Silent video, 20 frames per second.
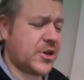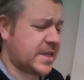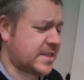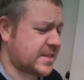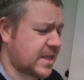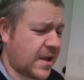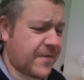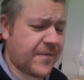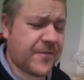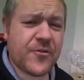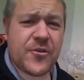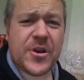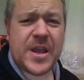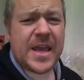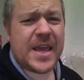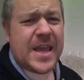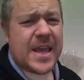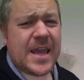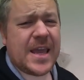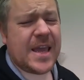drinks are
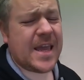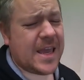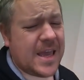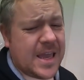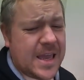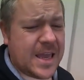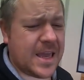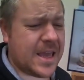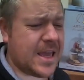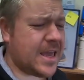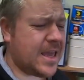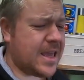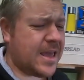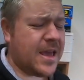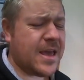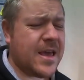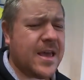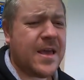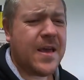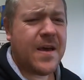
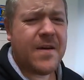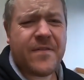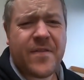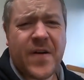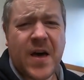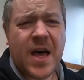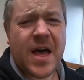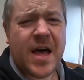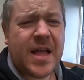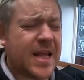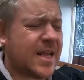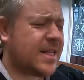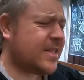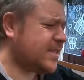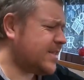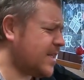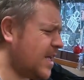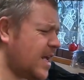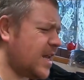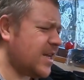free. Fun
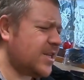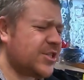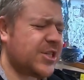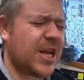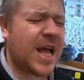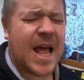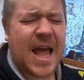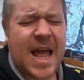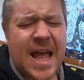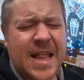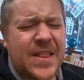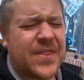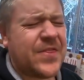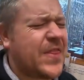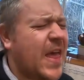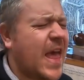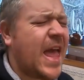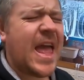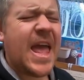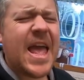and sunshine,
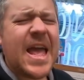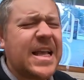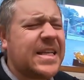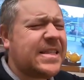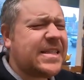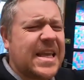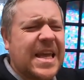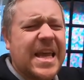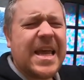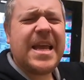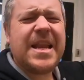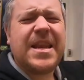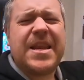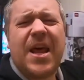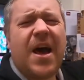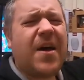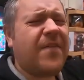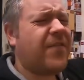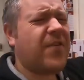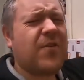there's
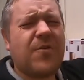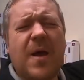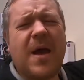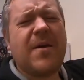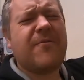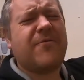enough for